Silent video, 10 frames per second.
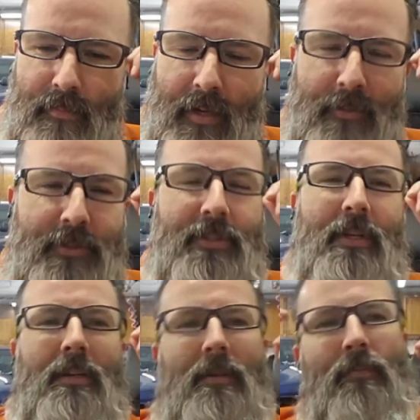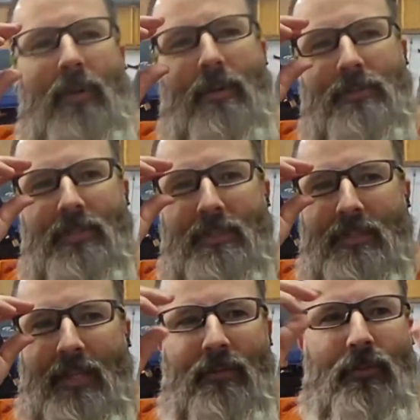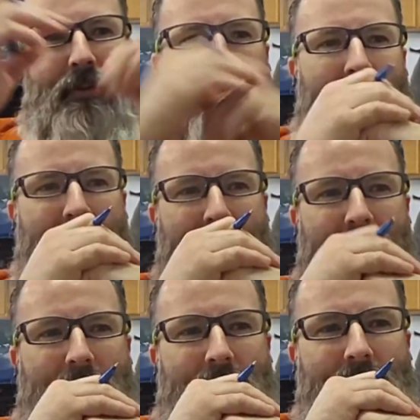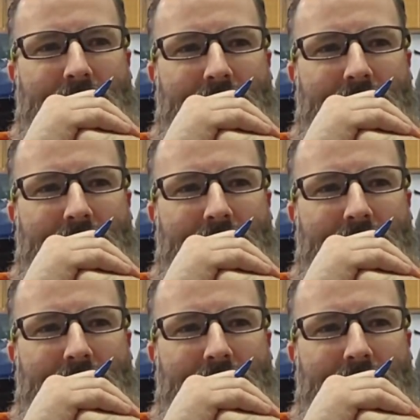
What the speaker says: I was going to say was,